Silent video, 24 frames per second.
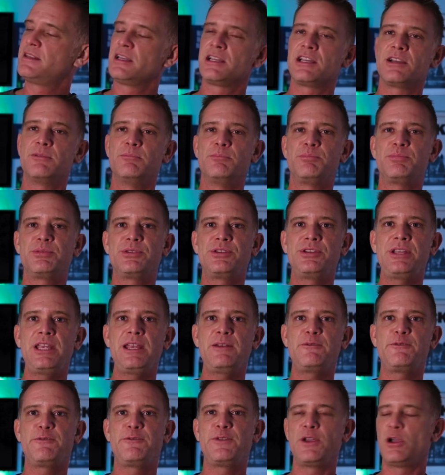The
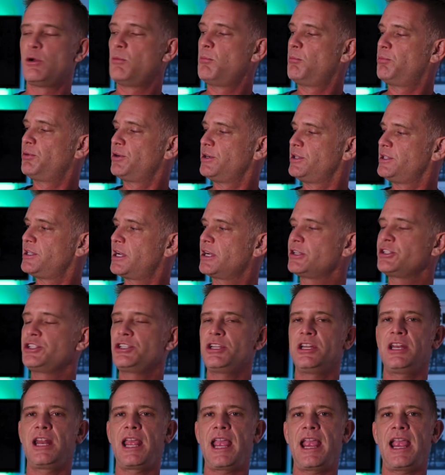Complete Film
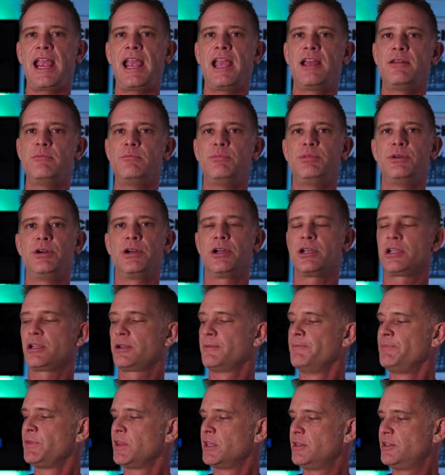Production Handbook.
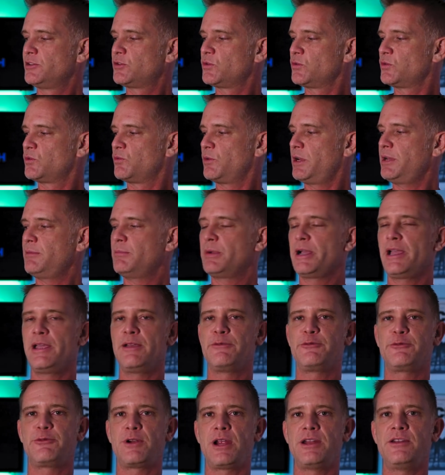This was written by a
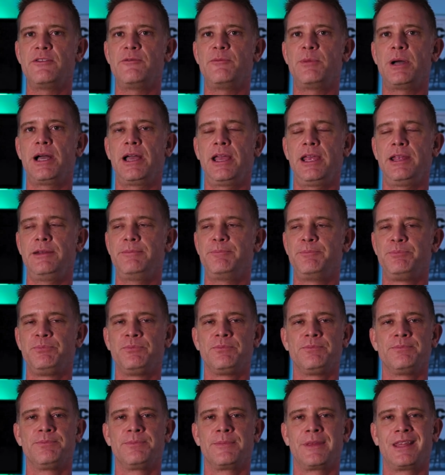friend of mine,
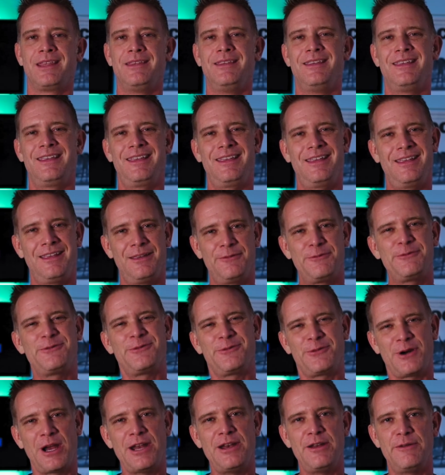a
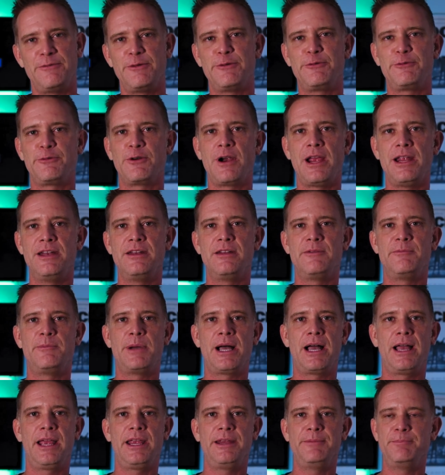friend of
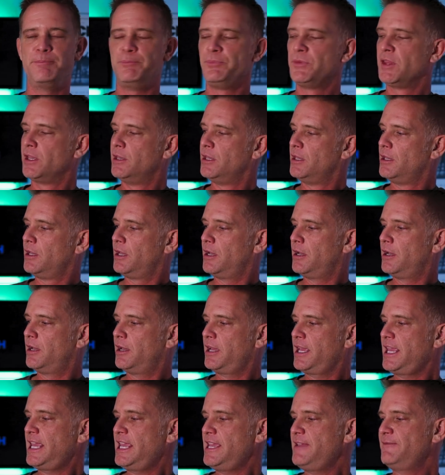mine,
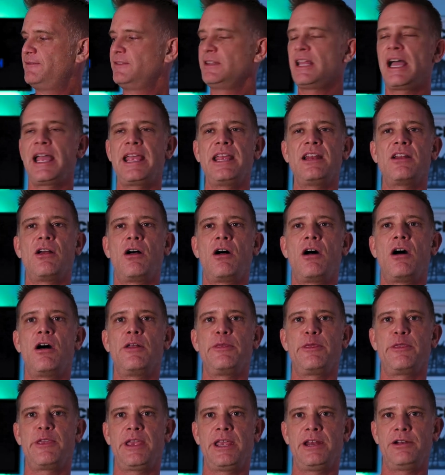Eve Light
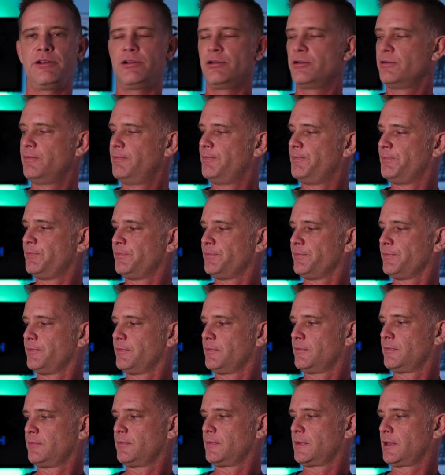Honthaner.
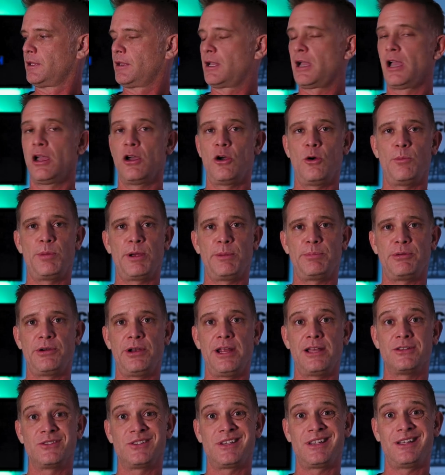I hope I
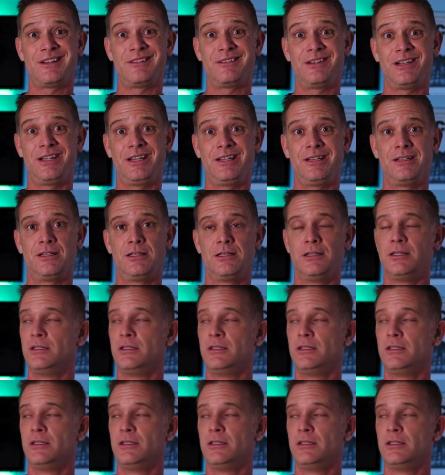pronounced that right.